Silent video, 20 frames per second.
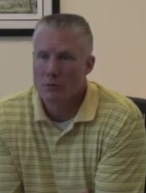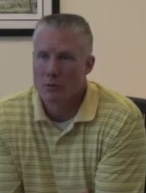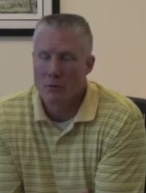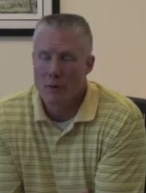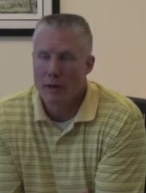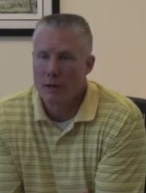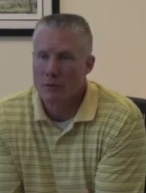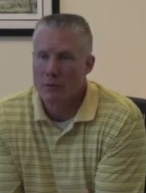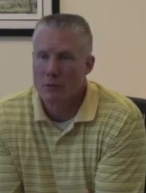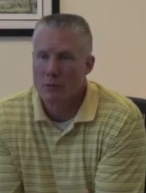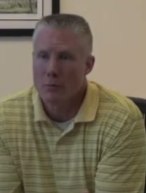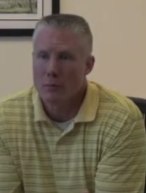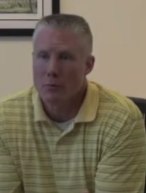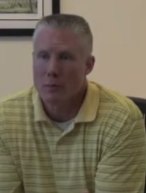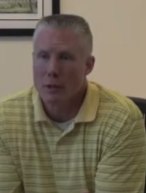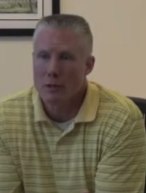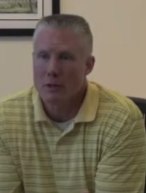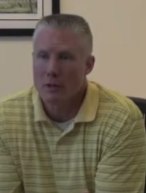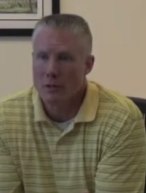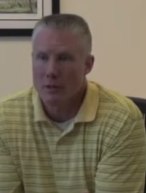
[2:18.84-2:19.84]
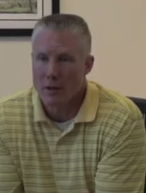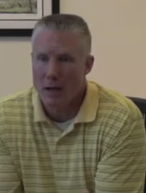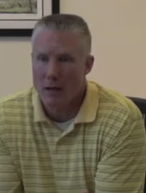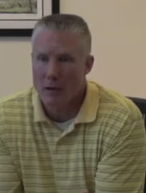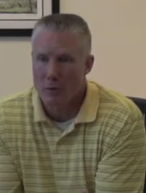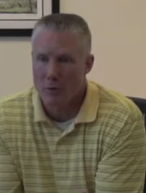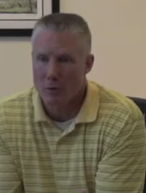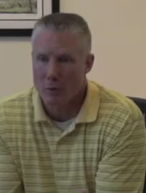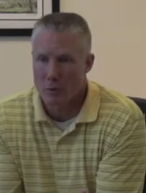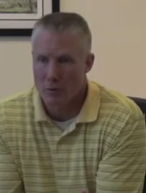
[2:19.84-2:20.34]
right at $2 billion
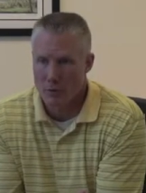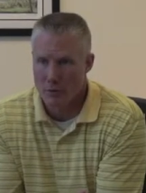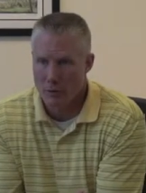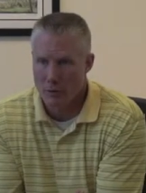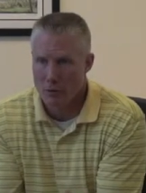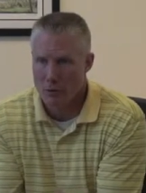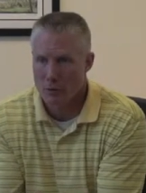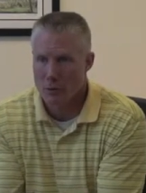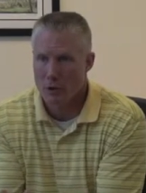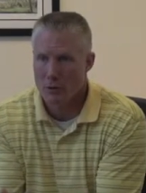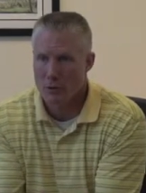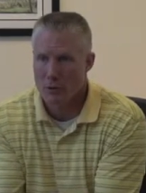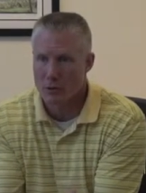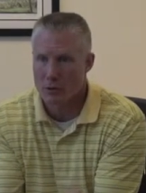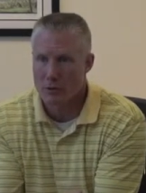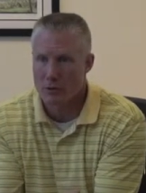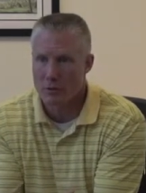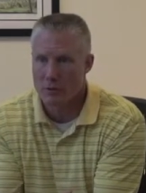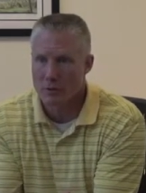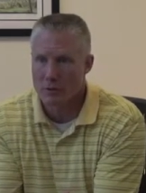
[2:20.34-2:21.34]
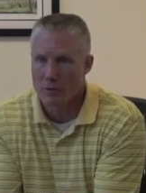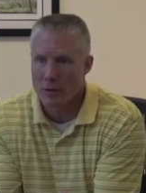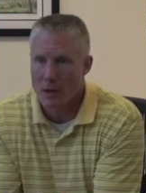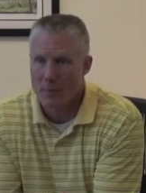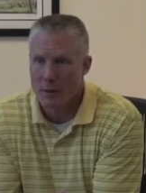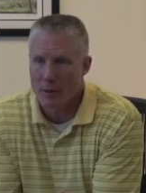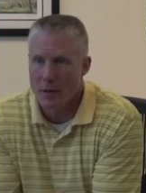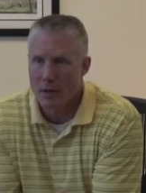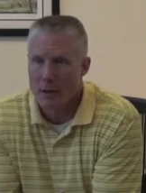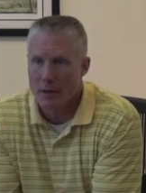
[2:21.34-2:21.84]
worth of construction since the
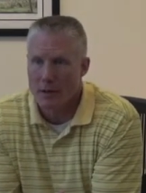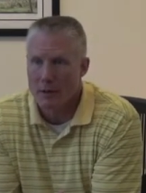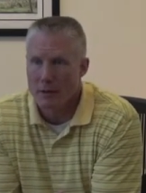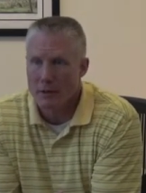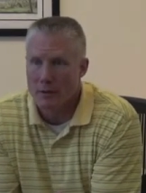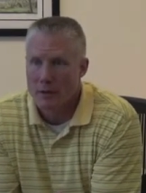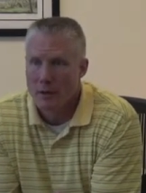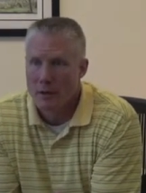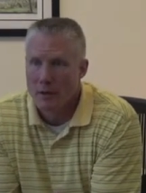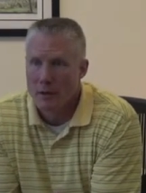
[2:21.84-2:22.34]
time I got here.